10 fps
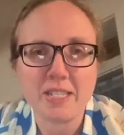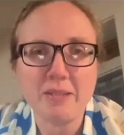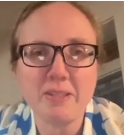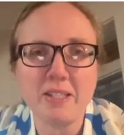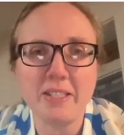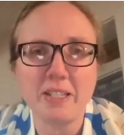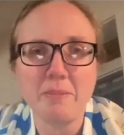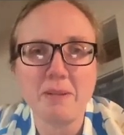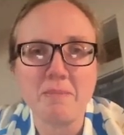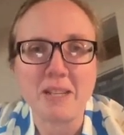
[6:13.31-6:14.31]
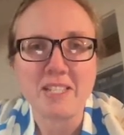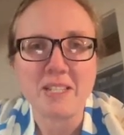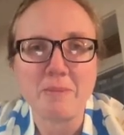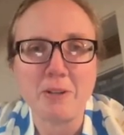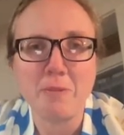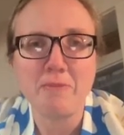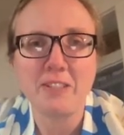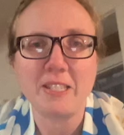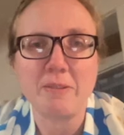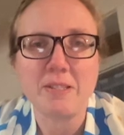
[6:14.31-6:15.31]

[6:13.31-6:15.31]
That was a little bit messy, but hopefully that